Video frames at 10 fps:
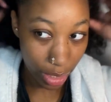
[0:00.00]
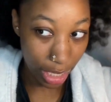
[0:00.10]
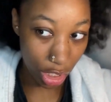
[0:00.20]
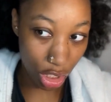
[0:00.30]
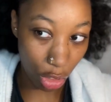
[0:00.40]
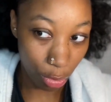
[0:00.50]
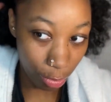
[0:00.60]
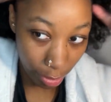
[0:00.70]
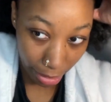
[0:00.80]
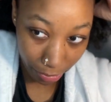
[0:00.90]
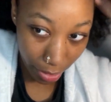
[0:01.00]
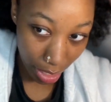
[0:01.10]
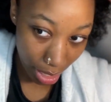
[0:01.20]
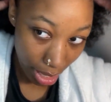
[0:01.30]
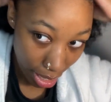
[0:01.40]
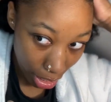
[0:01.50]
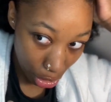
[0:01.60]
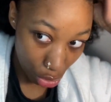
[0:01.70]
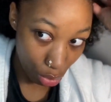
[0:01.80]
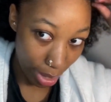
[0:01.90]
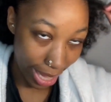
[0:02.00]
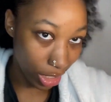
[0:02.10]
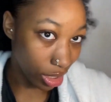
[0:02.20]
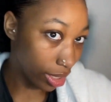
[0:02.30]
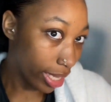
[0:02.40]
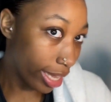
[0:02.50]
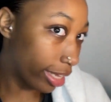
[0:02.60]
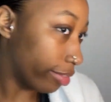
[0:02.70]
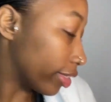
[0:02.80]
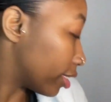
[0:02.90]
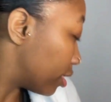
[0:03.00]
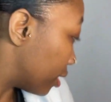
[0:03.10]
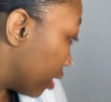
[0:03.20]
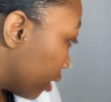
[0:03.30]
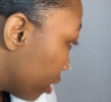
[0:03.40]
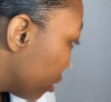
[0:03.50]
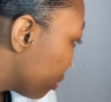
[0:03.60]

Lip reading: one it's so fluffy you actually can't even see,